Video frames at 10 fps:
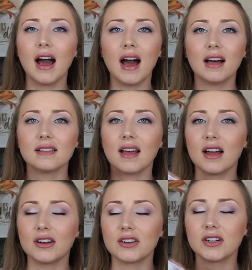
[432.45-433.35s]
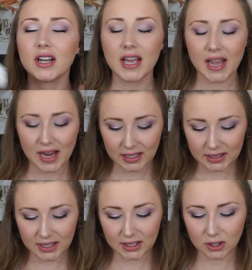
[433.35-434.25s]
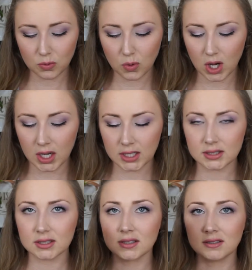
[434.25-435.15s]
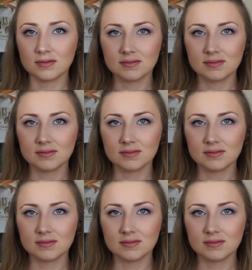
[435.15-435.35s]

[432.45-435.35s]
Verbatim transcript: highlighter, anything you want.